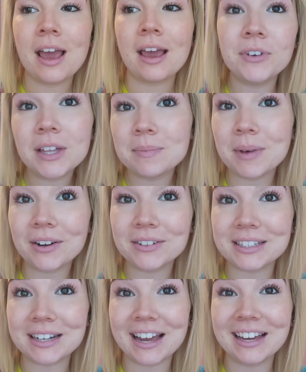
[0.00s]
I'm feeling better
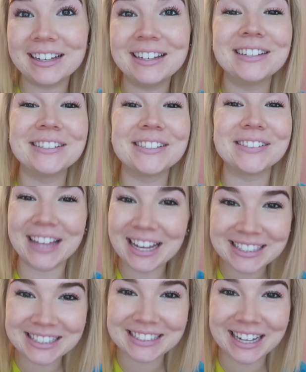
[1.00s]
today, so
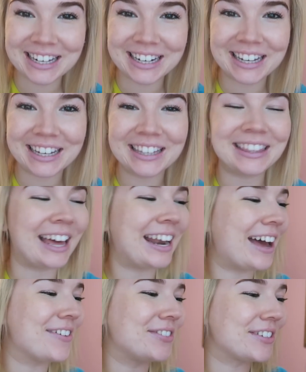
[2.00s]
that's exciting that
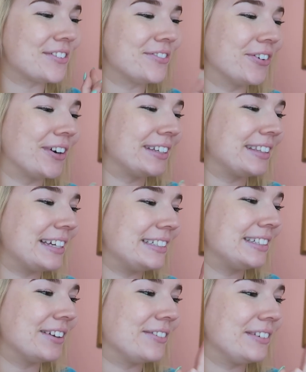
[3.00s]
after the 4th, I
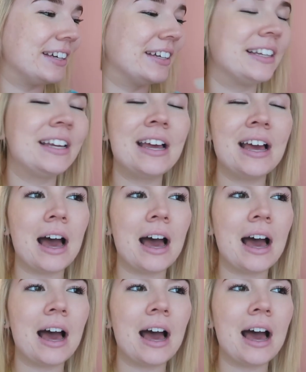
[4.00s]
still feel,